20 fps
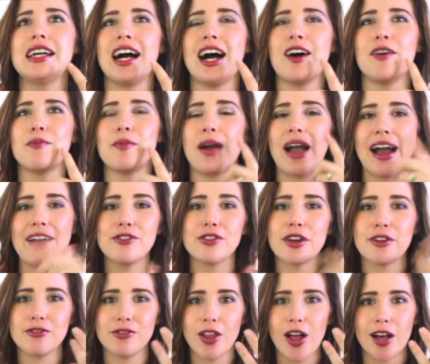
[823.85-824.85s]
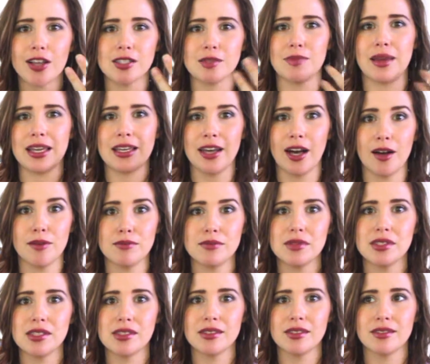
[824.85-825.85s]
After I floss, my
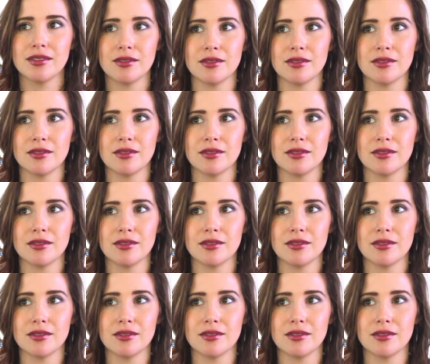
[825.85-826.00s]
gums,